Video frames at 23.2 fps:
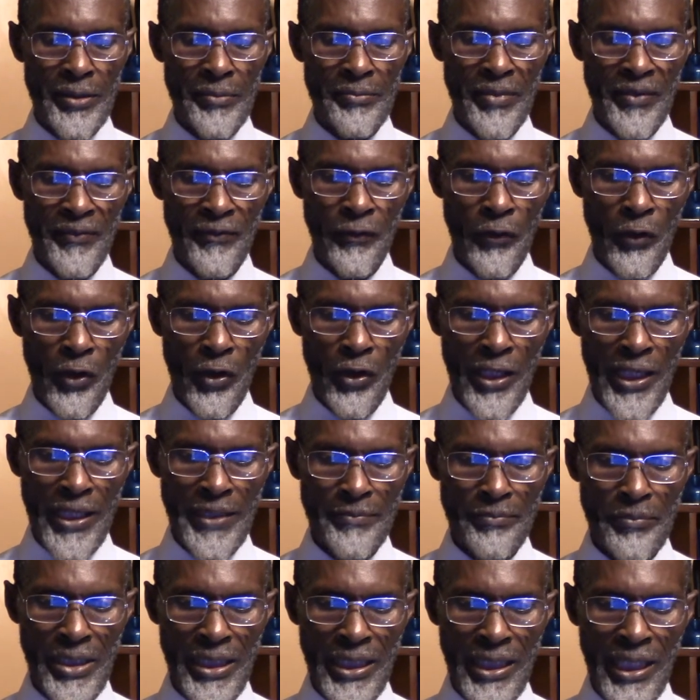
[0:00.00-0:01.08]
Before
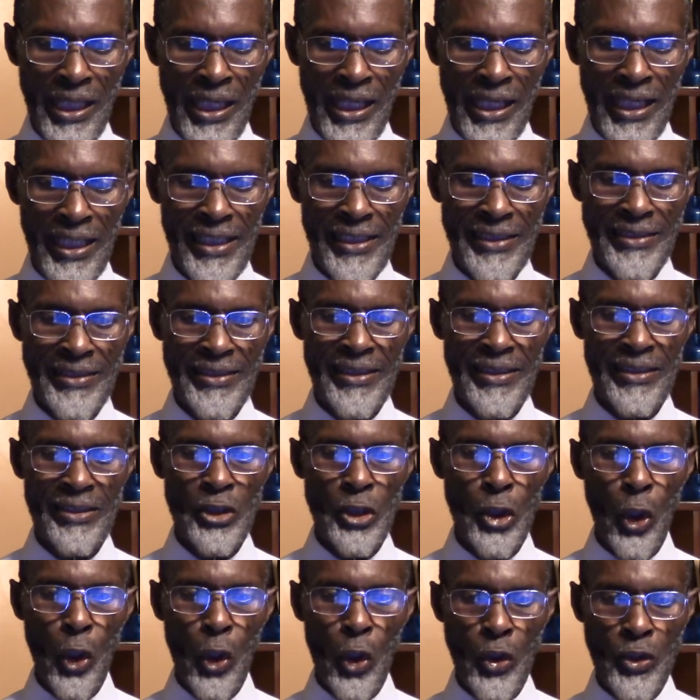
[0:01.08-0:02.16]
and behind
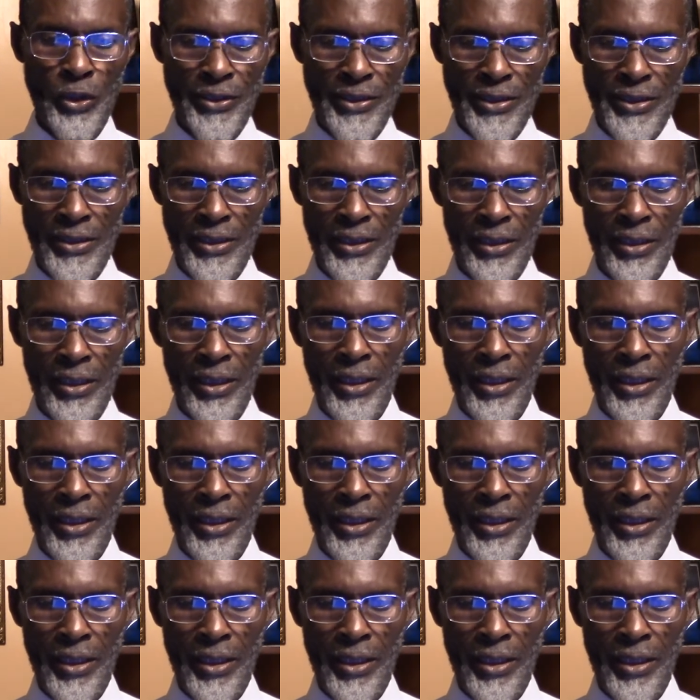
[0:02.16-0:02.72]
denotes